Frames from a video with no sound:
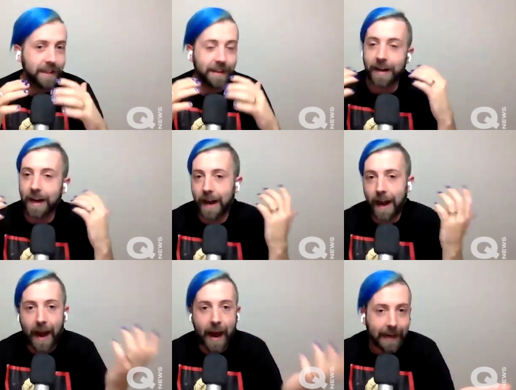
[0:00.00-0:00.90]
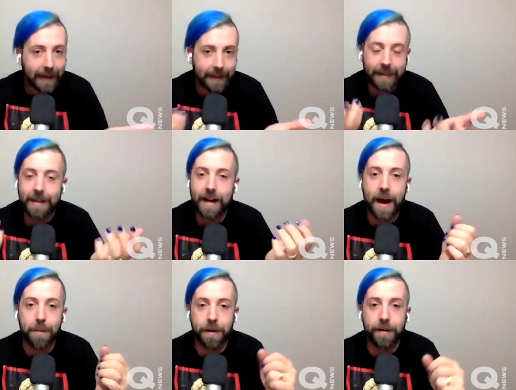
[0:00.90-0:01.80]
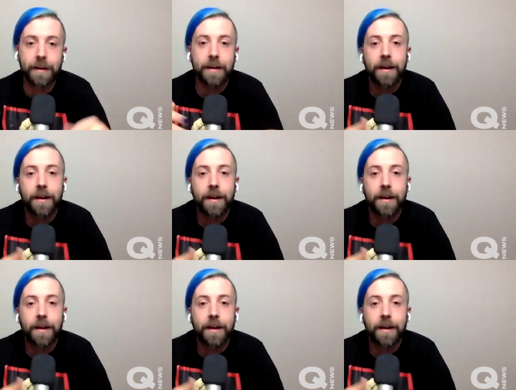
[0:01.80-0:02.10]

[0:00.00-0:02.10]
I think anything can happen.